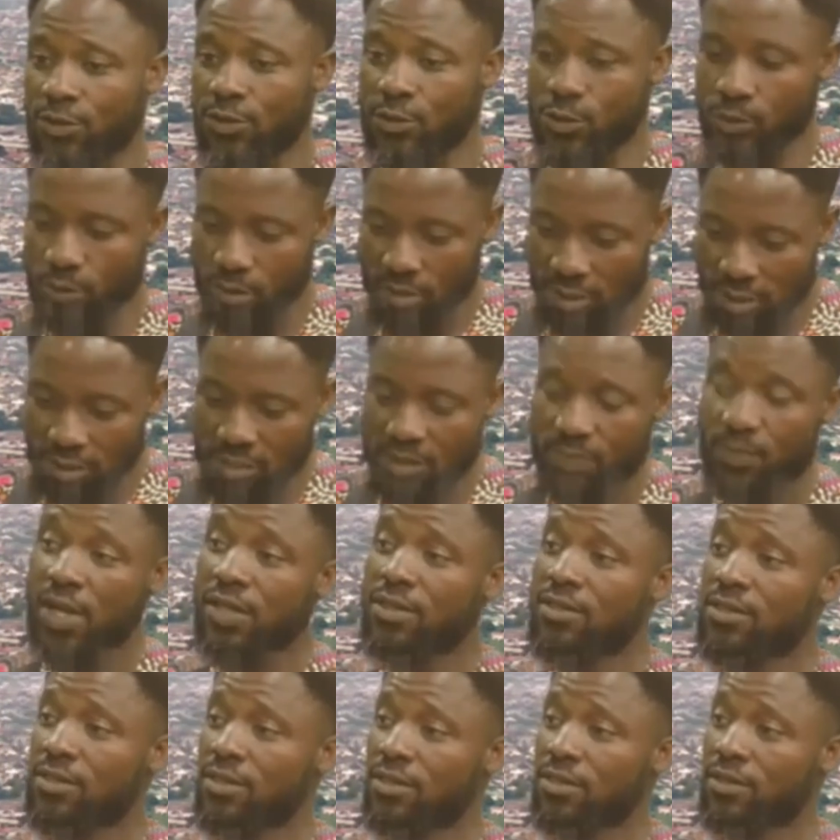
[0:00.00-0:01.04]
So this
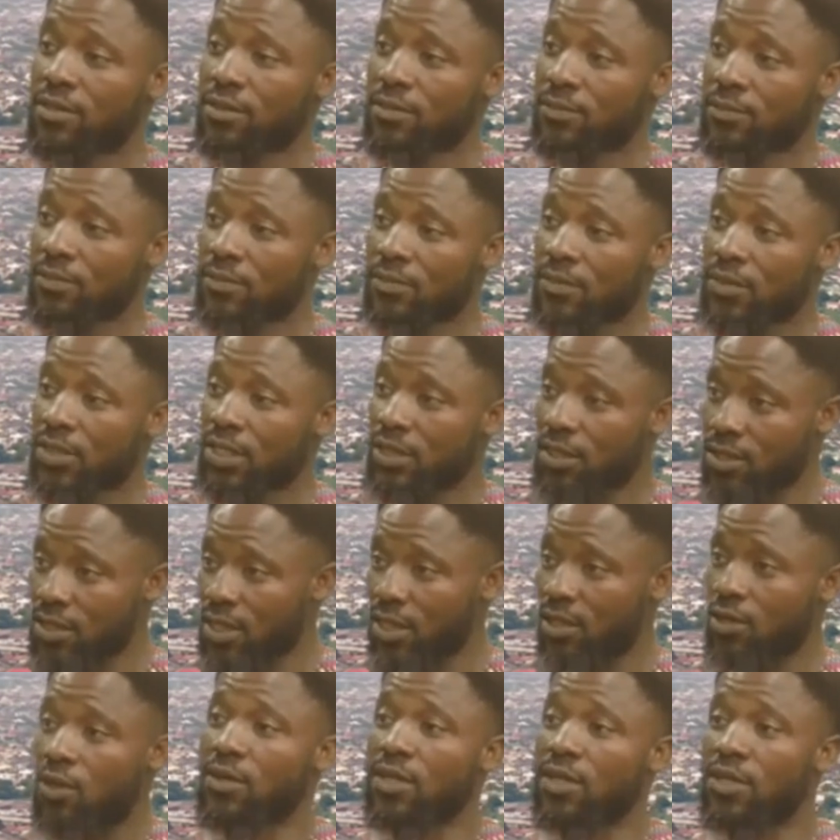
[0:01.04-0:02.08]
medicine is
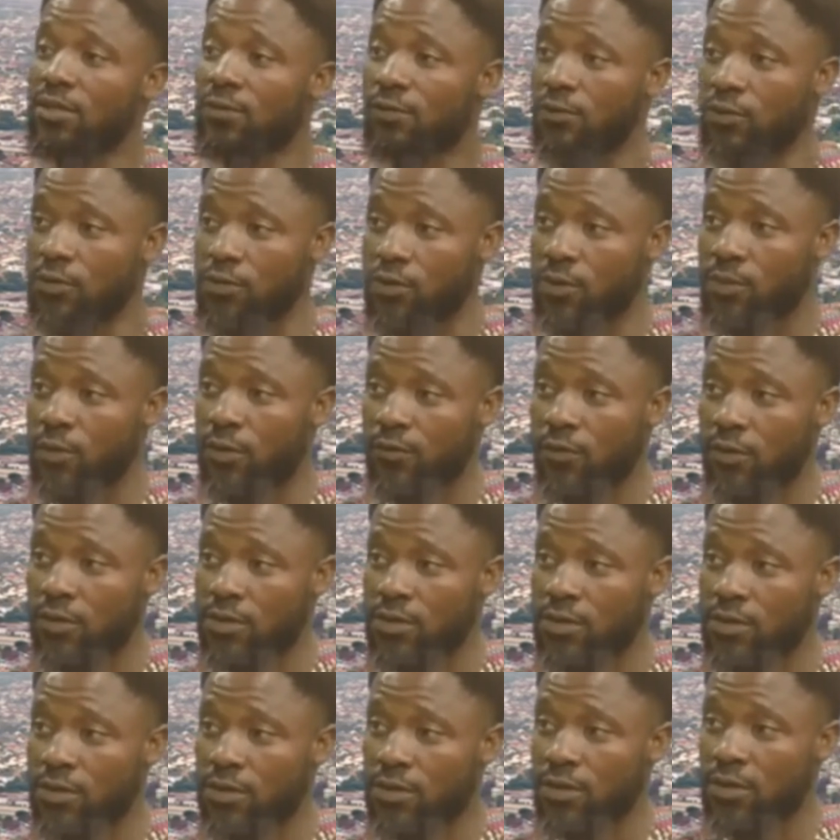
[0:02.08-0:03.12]
a calling for some of
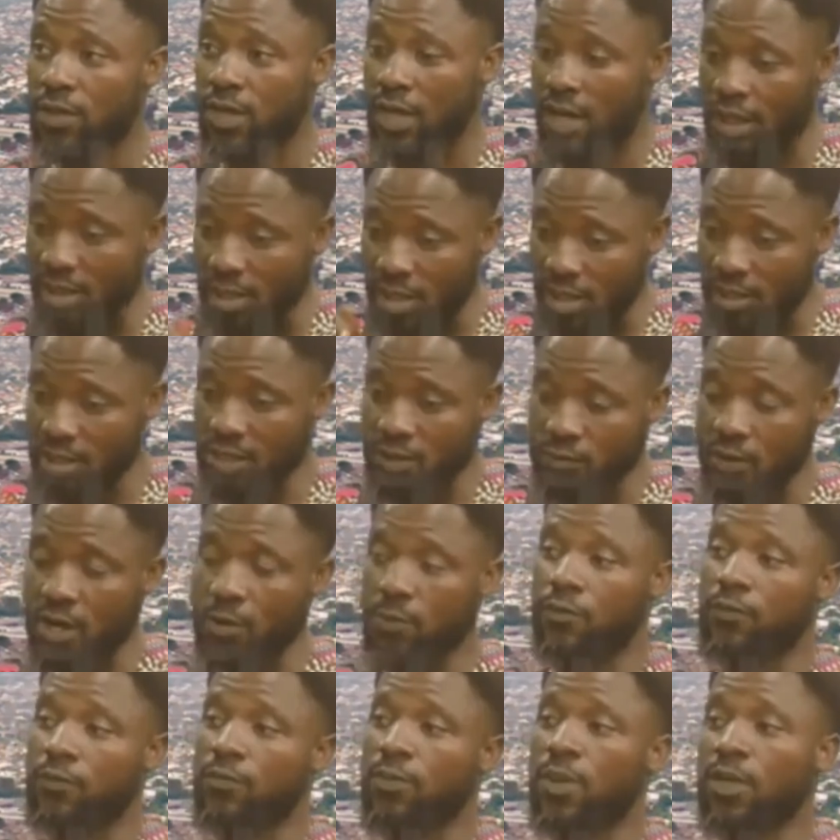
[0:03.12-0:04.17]
us, and that is why
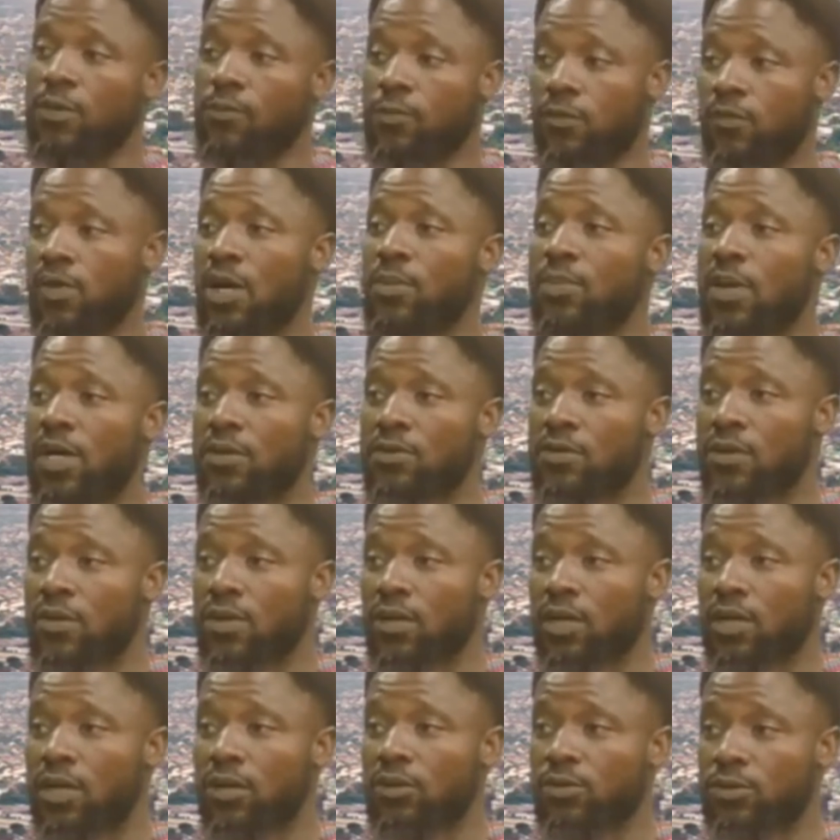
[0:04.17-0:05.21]
we've come back to
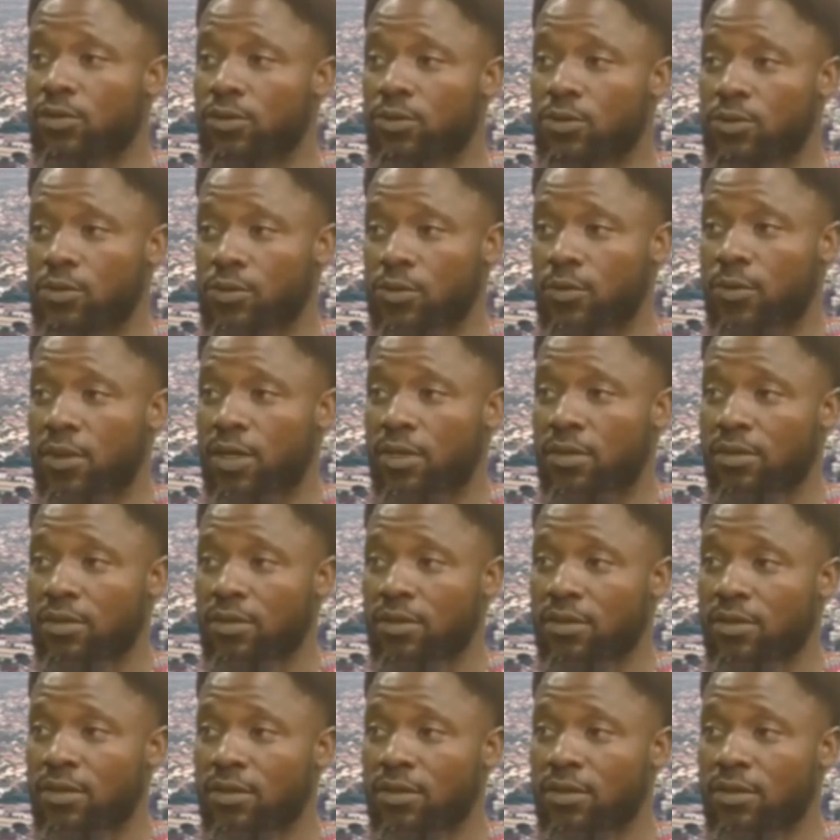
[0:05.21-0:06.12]
our country to do it.